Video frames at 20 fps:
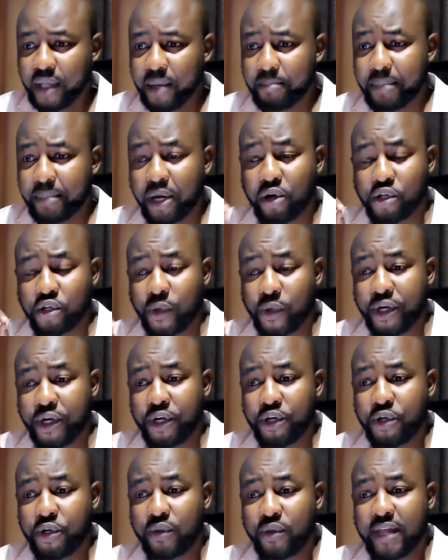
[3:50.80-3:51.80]
Because when
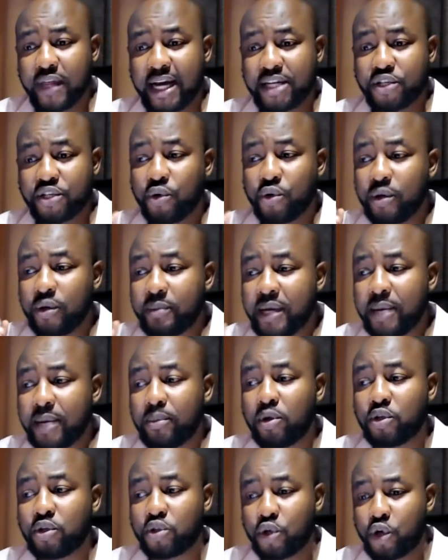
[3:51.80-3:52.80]
you do that, you'll be
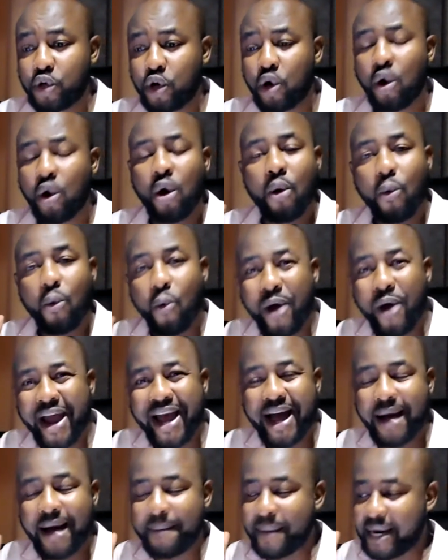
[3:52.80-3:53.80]
able to know,
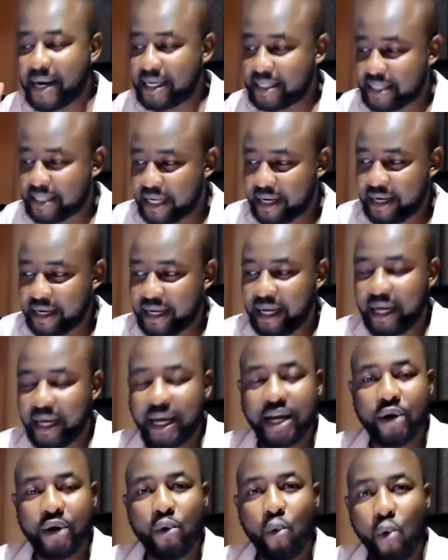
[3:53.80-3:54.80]
where am I standing
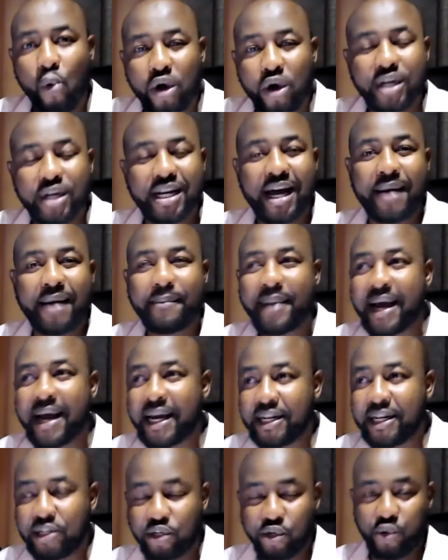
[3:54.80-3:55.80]
and what am
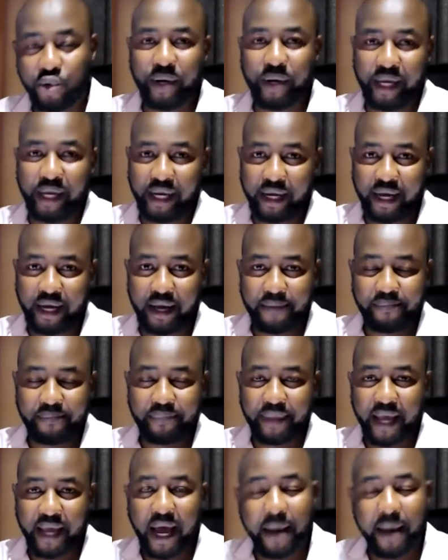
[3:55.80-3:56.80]
I doing?
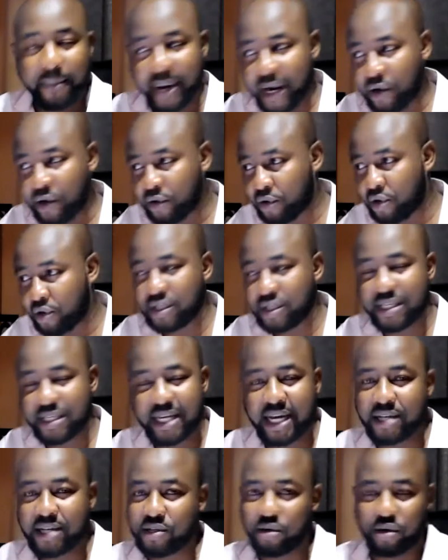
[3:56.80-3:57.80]
Am I on God's
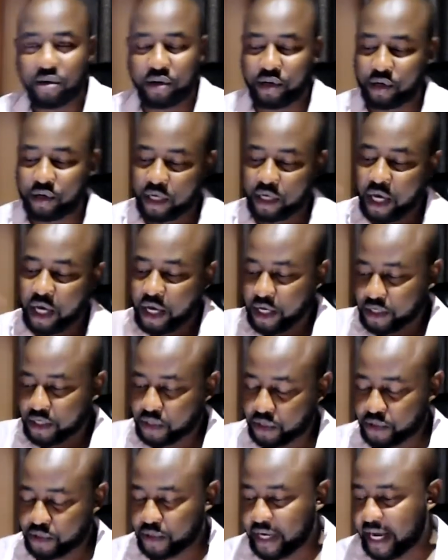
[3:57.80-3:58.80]
sides or not?
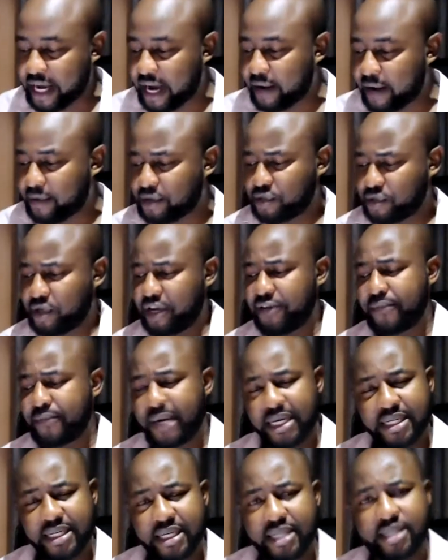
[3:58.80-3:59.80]
So today I want to give
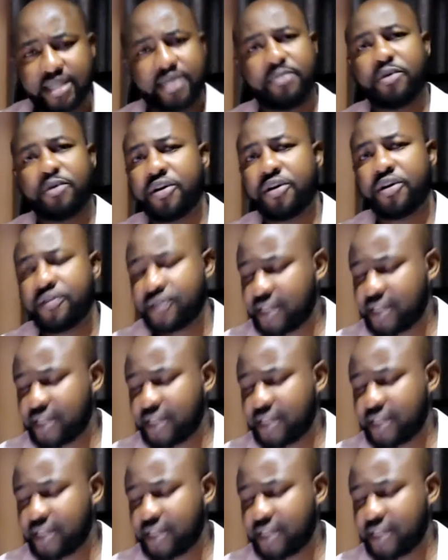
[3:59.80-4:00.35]
my testimony of